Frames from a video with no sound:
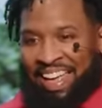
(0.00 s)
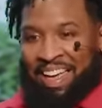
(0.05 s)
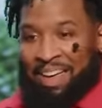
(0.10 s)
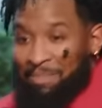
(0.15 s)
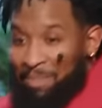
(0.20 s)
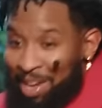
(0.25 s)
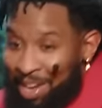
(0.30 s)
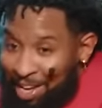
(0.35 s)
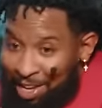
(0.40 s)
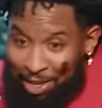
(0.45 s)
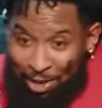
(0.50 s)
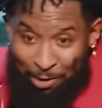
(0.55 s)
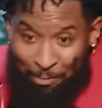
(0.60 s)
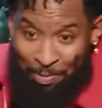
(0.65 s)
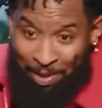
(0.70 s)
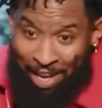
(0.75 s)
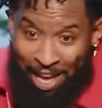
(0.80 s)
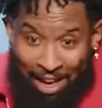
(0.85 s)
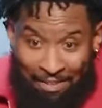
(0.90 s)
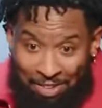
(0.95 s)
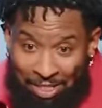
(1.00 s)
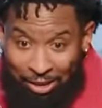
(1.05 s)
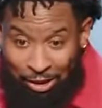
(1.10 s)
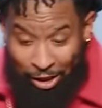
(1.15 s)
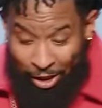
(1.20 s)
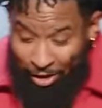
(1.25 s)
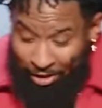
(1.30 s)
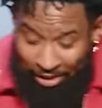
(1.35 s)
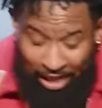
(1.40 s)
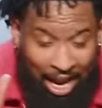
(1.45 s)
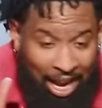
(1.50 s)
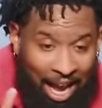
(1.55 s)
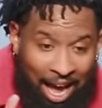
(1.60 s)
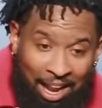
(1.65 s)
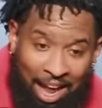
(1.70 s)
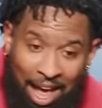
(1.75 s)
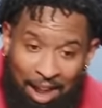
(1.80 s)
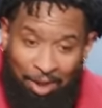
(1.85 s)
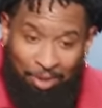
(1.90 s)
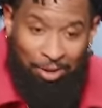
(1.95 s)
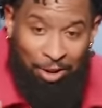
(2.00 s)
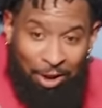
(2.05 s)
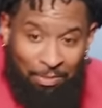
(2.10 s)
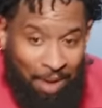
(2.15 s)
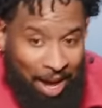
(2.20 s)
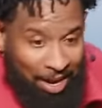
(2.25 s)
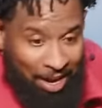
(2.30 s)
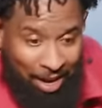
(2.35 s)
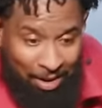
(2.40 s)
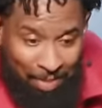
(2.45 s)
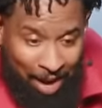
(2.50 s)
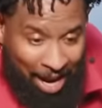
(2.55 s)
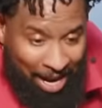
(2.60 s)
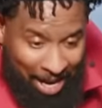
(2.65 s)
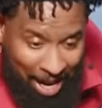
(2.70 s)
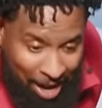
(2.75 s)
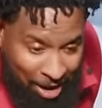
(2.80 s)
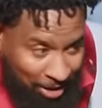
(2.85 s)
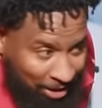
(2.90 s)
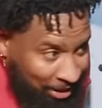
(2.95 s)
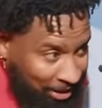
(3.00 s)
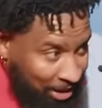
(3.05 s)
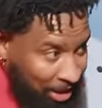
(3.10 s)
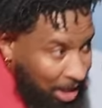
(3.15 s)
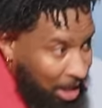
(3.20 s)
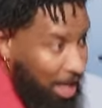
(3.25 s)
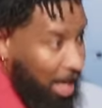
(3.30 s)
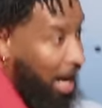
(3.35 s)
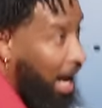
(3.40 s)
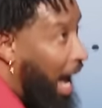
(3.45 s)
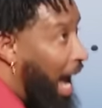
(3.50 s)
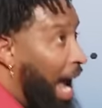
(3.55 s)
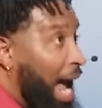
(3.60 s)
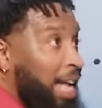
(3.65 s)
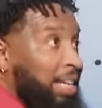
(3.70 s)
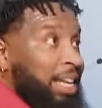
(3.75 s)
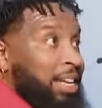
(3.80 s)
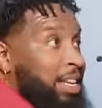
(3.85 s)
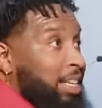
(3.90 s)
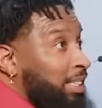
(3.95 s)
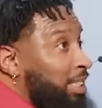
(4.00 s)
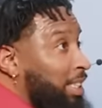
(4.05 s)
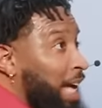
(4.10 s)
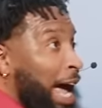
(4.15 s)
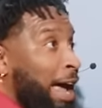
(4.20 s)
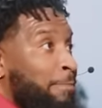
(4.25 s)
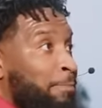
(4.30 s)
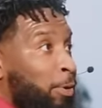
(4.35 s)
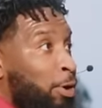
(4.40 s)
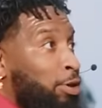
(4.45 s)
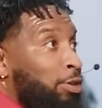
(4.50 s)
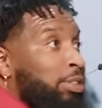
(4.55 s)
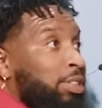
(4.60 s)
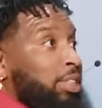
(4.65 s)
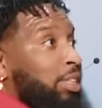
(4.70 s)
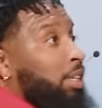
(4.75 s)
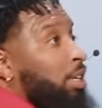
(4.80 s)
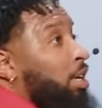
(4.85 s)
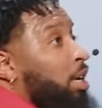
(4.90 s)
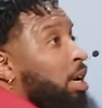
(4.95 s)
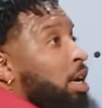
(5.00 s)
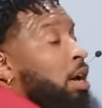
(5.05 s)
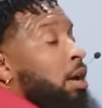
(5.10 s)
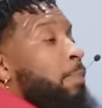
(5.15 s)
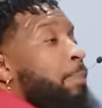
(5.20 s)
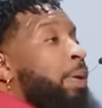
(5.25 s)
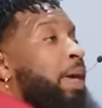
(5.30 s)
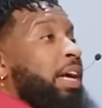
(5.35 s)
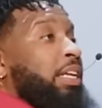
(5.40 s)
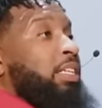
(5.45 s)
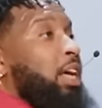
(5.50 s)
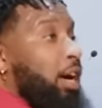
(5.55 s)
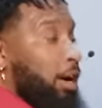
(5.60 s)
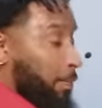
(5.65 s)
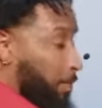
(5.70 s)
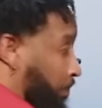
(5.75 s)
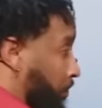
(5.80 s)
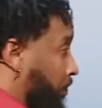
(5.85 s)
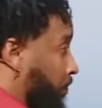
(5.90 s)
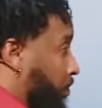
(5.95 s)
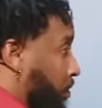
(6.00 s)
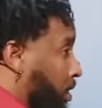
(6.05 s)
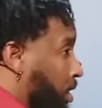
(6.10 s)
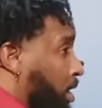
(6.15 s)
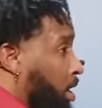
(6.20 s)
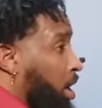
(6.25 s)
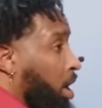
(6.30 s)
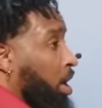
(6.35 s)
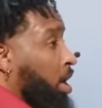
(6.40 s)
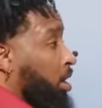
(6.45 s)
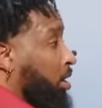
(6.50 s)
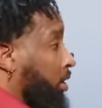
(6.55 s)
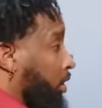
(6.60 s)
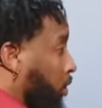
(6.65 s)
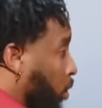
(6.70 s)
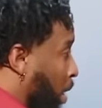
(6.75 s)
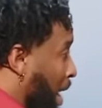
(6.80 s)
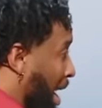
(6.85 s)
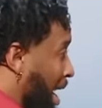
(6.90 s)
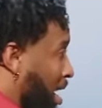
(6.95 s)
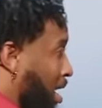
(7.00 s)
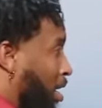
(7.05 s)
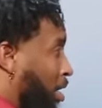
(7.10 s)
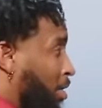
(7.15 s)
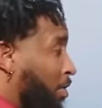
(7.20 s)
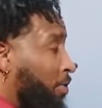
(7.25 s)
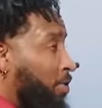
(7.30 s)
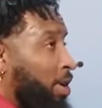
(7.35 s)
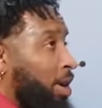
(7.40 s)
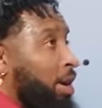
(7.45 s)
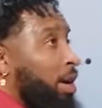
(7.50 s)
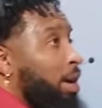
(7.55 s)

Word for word: Me and you be having church. I, I, I don't know about everybody else. And the disciples picked up 12